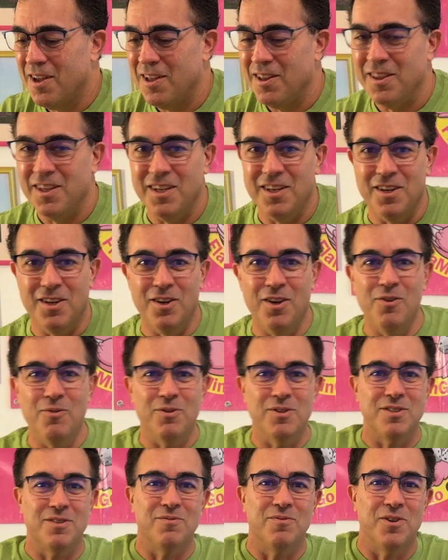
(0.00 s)
the
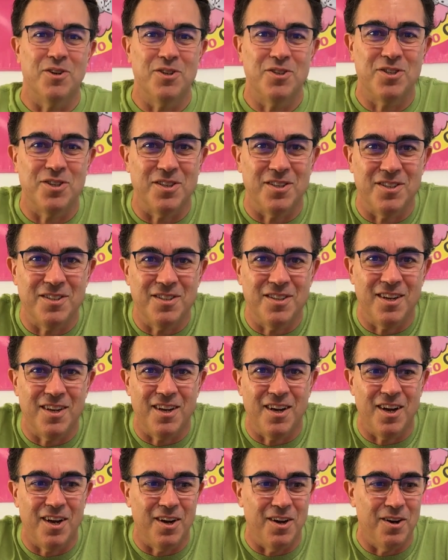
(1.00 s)
newest version
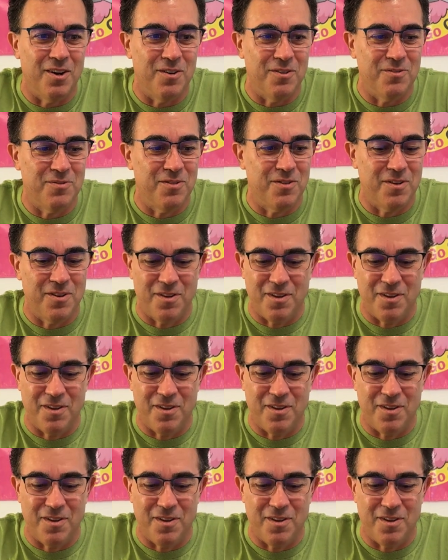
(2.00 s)
of